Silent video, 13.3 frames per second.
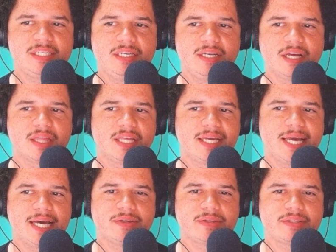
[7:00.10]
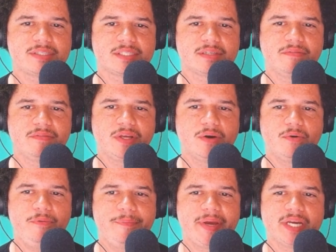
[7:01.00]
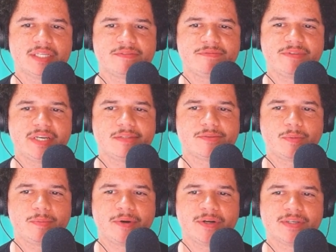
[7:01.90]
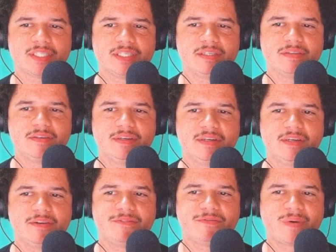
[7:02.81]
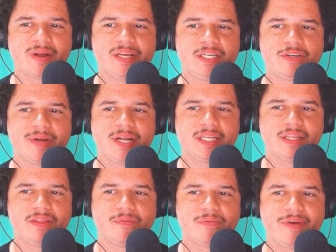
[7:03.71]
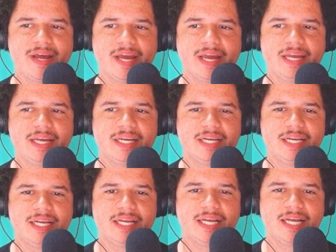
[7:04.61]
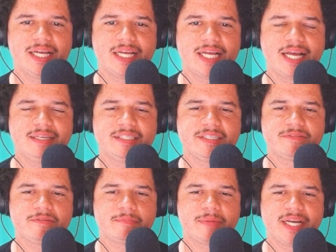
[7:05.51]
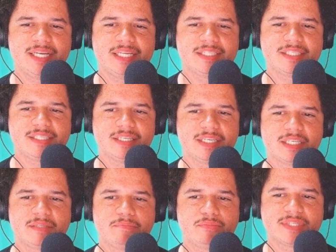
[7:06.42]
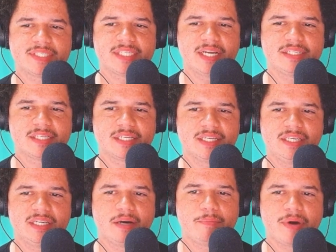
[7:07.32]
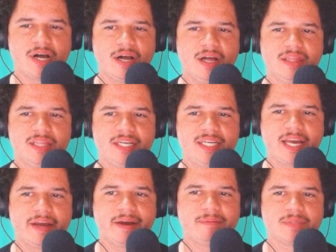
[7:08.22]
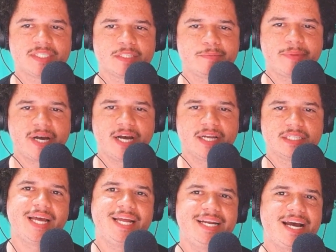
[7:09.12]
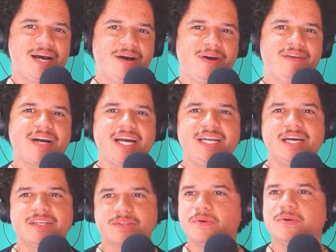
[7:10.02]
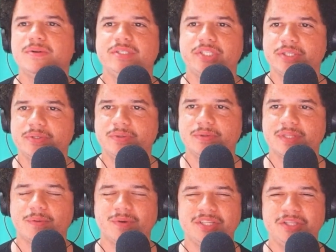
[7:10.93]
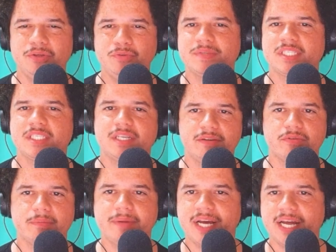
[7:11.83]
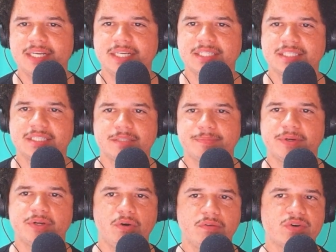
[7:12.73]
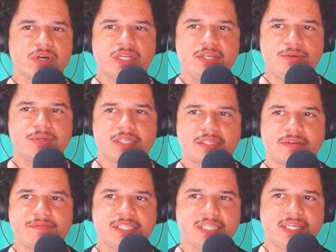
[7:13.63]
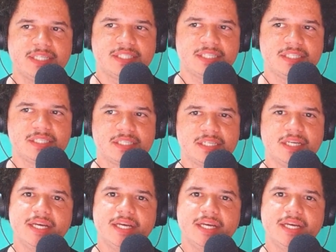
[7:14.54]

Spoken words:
nothing else of the old man's face or person, for I had directed the ray, as if by instinct, precisely upon the damned spot. And now, have I not told you that what you mistake for madness is but over-acuteness of the senses?